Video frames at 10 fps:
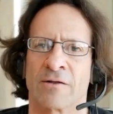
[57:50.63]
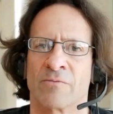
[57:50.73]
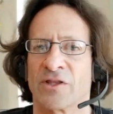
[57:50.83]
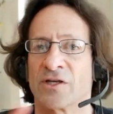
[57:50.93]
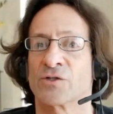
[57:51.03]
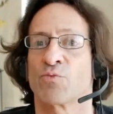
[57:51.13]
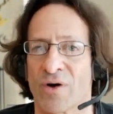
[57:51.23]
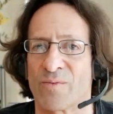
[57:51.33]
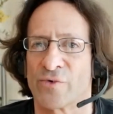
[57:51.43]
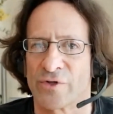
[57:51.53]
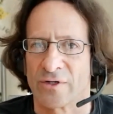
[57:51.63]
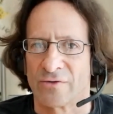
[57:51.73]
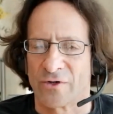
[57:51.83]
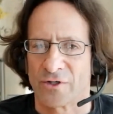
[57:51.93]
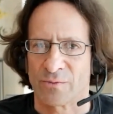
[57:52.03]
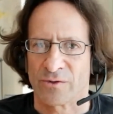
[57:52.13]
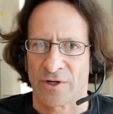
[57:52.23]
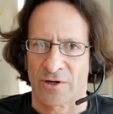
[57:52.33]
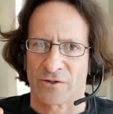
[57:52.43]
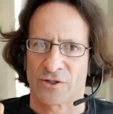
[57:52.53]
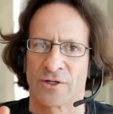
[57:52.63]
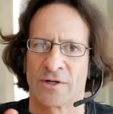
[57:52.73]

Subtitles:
But there's a problem with a convertible note.